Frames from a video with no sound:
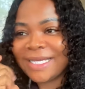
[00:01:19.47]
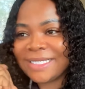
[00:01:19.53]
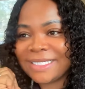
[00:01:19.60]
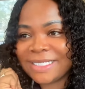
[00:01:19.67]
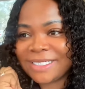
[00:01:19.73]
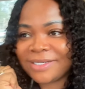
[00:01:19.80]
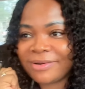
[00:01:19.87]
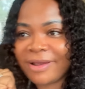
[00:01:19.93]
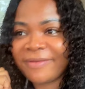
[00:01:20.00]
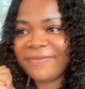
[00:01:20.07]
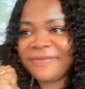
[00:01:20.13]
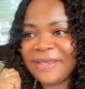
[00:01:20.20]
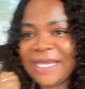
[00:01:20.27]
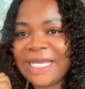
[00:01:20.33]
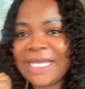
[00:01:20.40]
The
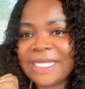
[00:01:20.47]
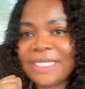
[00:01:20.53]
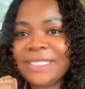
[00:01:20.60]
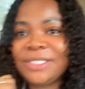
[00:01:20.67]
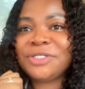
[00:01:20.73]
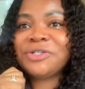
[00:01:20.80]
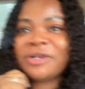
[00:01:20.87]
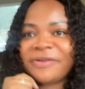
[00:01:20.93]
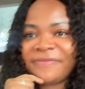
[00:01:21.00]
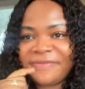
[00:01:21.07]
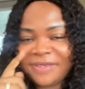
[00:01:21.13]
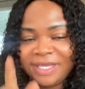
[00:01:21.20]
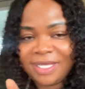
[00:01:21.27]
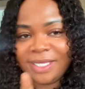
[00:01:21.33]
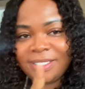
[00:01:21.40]
traffic is
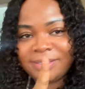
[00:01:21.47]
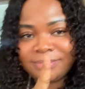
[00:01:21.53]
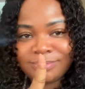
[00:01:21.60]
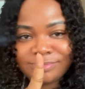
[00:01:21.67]
trafficking.